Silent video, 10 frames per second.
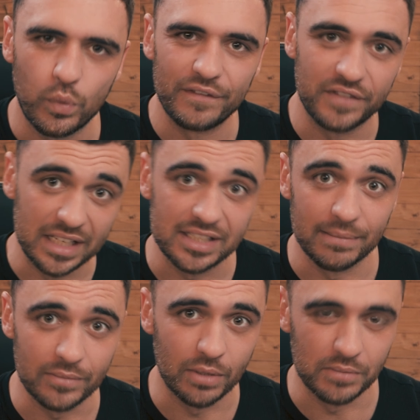with these
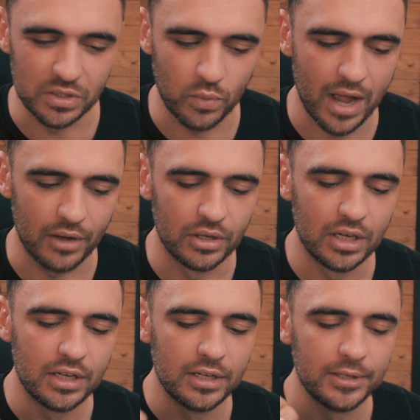symptoms as well.
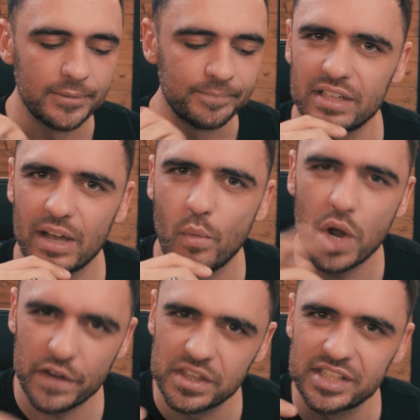And
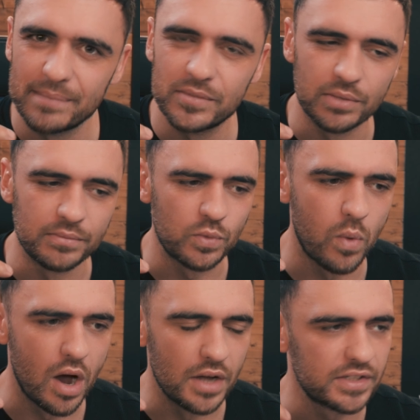one of the symptoms
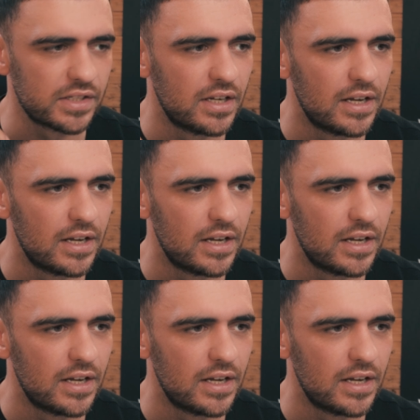was